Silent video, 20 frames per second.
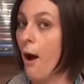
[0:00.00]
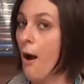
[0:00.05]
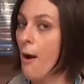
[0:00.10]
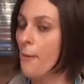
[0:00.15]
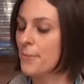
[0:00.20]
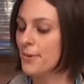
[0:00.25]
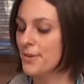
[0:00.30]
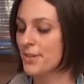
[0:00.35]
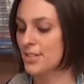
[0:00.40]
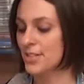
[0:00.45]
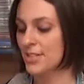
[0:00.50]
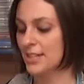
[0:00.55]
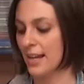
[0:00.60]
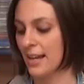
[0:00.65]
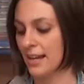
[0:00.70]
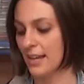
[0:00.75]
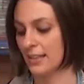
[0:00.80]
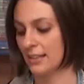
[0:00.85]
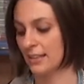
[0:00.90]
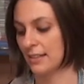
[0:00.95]

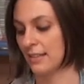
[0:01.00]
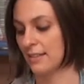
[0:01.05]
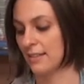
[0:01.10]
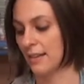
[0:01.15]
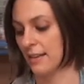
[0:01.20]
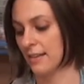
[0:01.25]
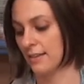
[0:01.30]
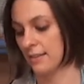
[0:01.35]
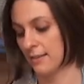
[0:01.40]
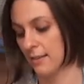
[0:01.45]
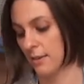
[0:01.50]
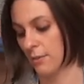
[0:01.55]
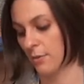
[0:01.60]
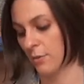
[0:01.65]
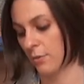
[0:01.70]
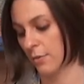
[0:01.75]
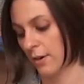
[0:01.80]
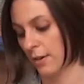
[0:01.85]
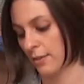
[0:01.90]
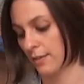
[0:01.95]
appreciate a little taste of the
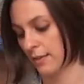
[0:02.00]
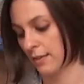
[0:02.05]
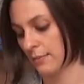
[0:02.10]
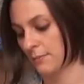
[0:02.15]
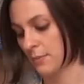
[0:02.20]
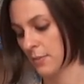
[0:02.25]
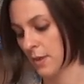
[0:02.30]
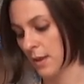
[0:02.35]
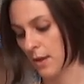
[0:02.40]
frosting.